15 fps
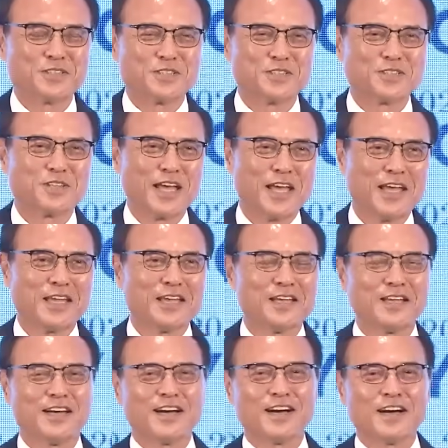today,
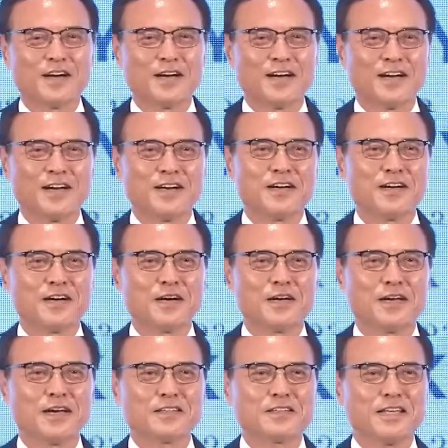I
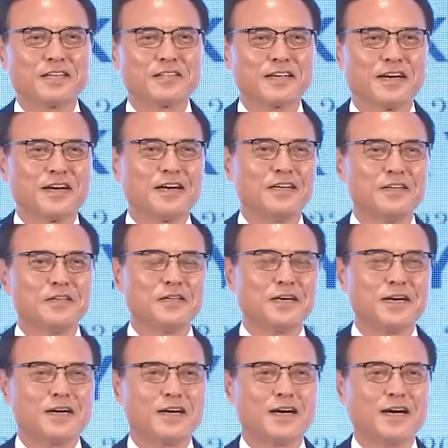think
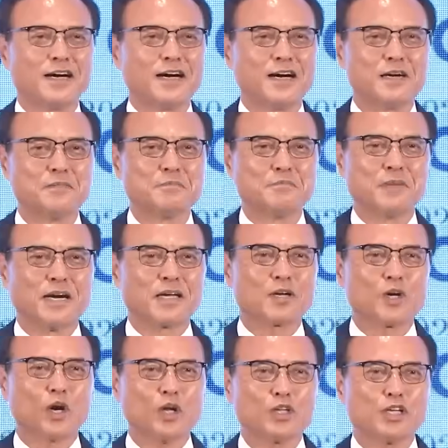my
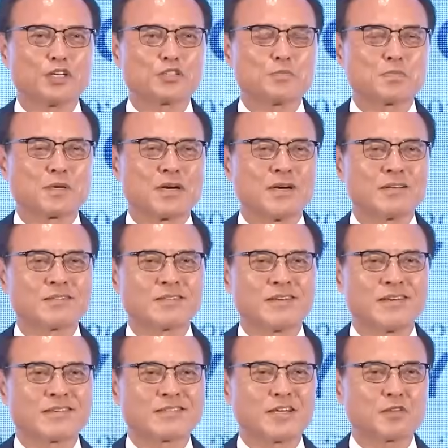colleagues brought
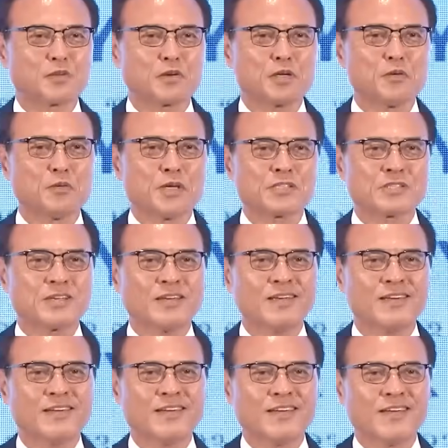Suntory Whiskey,
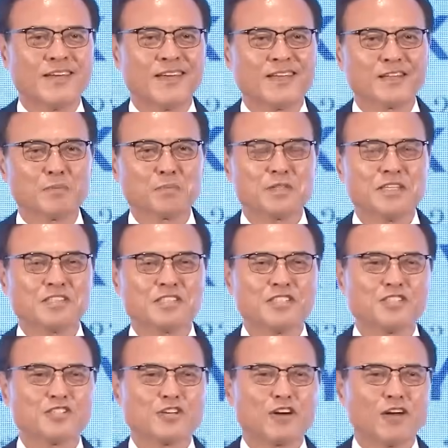and please
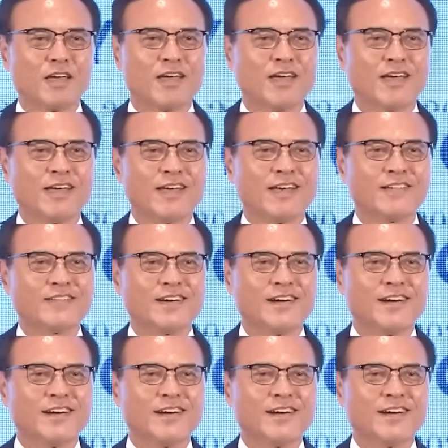enjoy. And